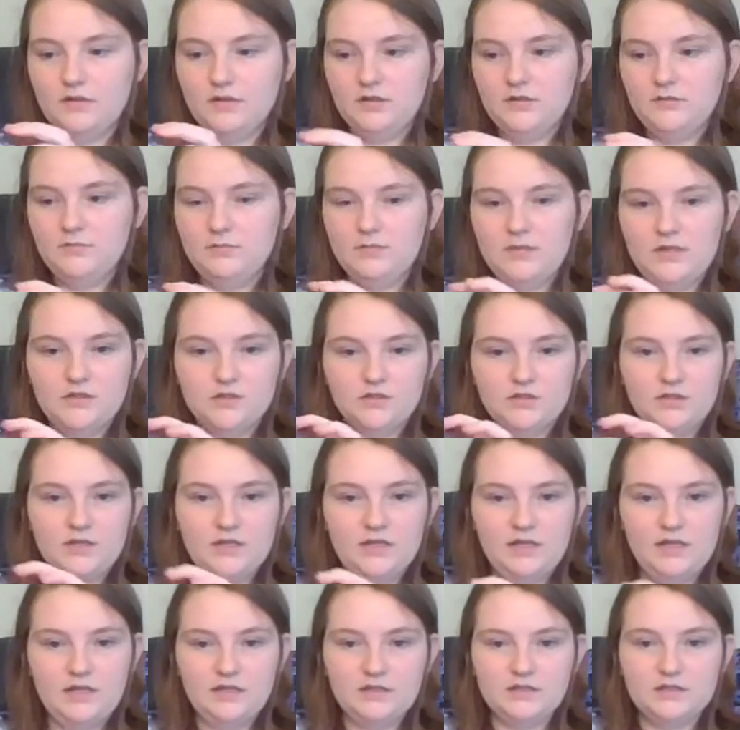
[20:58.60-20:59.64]
Make sure it
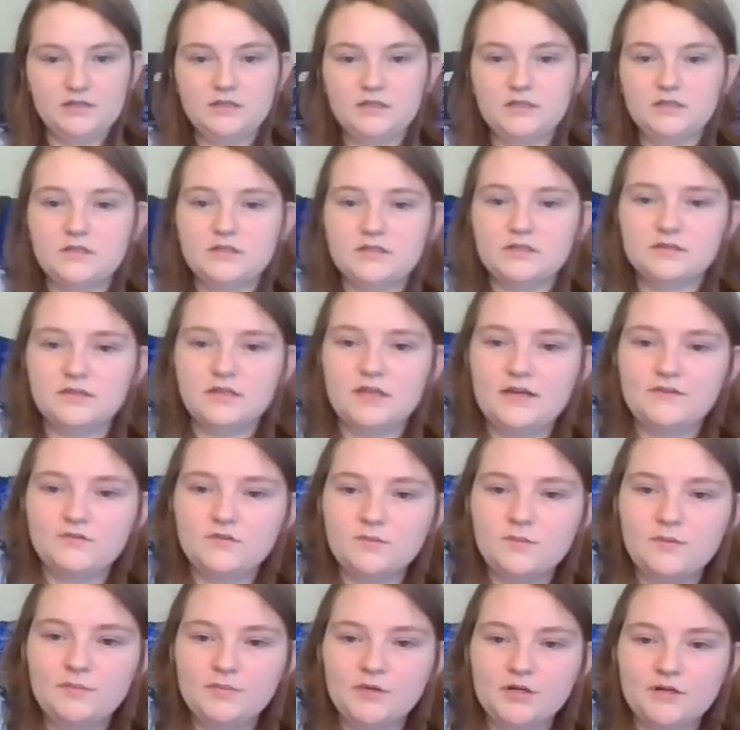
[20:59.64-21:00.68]
hangs. It doesn't have to
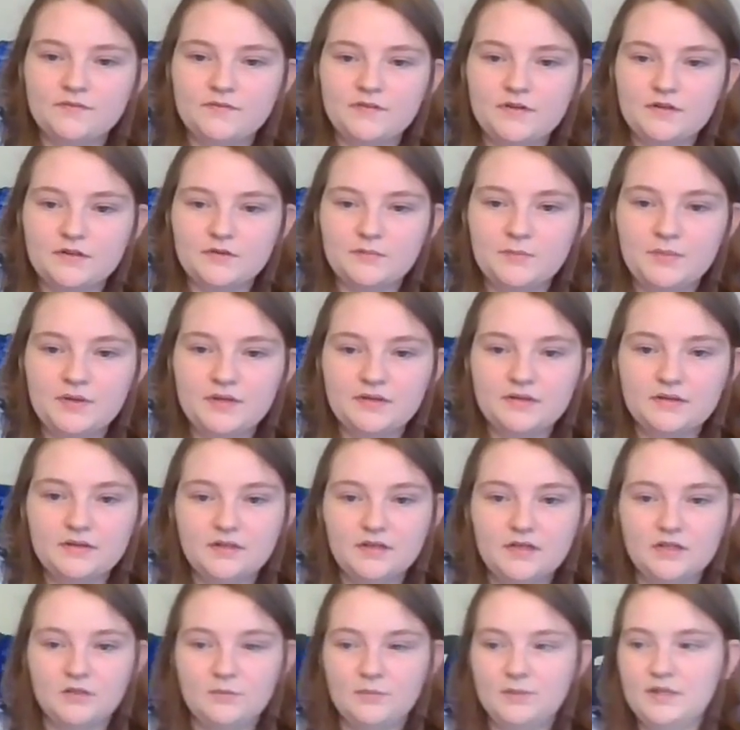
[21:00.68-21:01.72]
be perfect, but
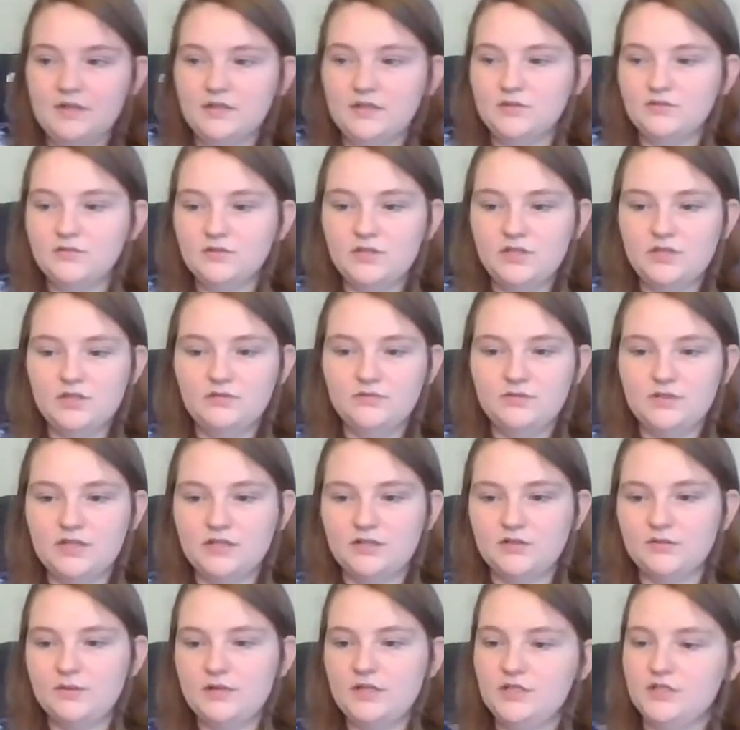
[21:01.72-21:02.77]
it'll be a little cute
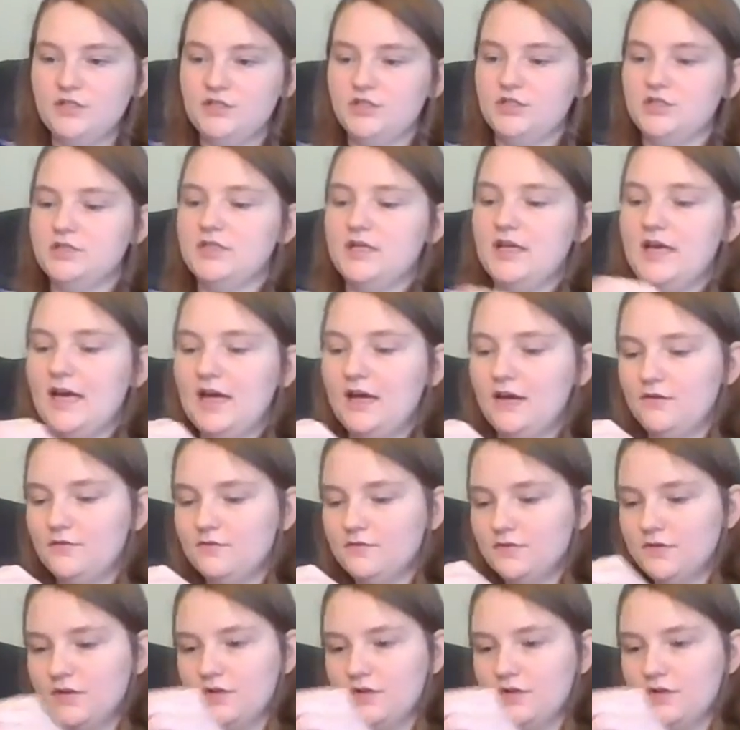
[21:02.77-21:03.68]
decoration just to have.